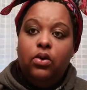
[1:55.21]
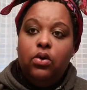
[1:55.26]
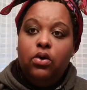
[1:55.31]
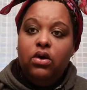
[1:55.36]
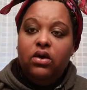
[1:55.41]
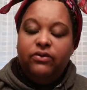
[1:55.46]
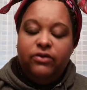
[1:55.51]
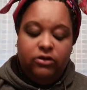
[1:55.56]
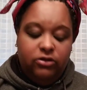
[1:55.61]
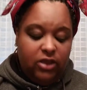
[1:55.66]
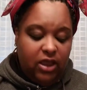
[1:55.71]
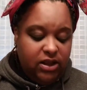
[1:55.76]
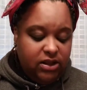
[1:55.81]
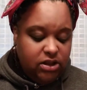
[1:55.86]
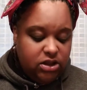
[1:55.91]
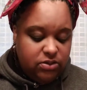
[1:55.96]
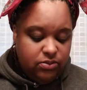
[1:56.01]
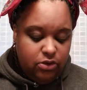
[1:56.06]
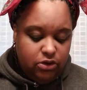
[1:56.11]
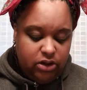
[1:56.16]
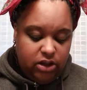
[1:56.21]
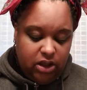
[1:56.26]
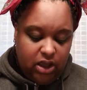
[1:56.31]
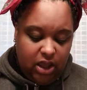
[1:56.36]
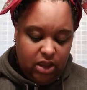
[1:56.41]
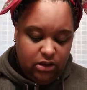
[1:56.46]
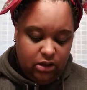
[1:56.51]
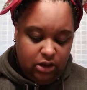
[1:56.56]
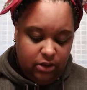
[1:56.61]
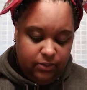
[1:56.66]
Or if you like the smoky
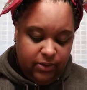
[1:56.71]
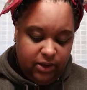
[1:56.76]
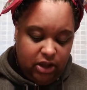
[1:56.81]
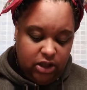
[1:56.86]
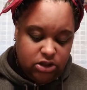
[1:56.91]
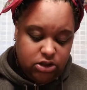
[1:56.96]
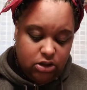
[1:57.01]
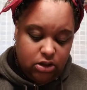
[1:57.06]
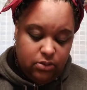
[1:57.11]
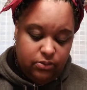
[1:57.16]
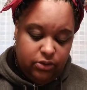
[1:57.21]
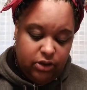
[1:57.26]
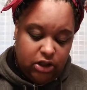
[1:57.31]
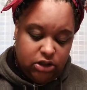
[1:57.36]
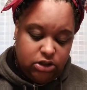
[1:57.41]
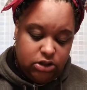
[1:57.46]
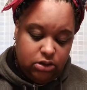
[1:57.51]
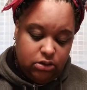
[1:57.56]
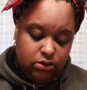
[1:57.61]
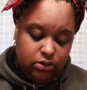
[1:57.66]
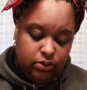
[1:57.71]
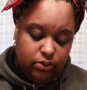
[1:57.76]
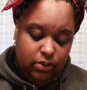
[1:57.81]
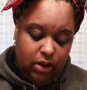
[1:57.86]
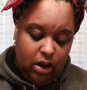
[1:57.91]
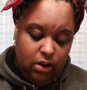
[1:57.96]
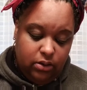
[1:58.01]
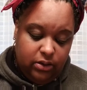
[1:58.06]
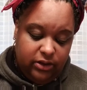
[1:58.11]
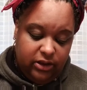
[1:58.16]
eye look because your complexion goes
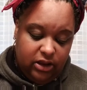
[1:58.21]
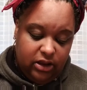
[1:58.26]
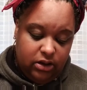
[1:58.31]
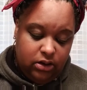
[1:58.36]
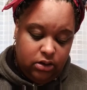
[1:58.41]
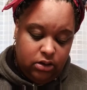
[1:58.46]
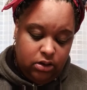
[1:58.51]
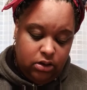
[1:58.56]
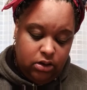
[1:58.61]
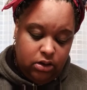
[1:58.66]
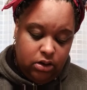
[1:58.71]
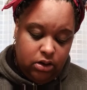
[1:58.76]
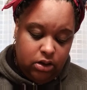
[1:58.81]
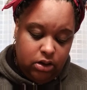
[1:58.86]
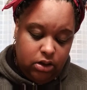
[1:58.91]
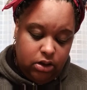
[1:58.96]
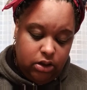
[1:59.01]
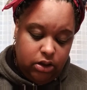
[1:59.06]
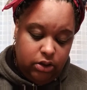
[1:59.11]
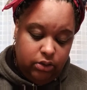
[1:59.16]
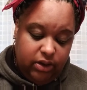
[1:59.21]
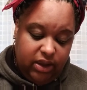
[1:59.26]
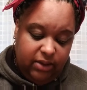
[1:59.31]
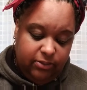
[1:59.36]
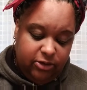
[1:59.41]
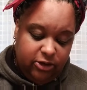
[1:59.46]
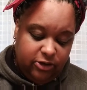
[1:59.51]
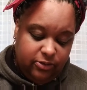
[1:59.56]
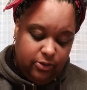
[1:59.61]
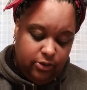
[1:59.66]
well with it, you
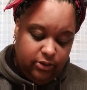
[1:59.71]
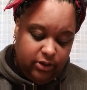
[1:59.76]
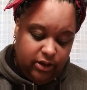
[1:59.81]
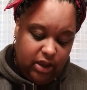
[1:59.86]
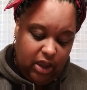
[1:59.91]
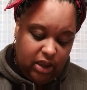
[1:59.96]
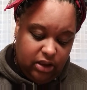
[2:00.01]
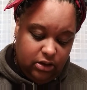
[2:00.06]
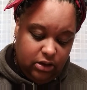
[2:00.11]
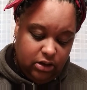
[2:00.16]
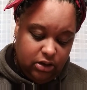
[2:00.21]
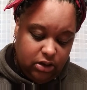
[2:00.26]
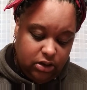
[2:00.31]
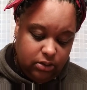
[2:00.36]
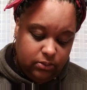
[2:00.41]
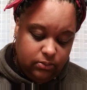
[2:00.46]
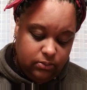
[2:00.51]
keep the smoky eye look.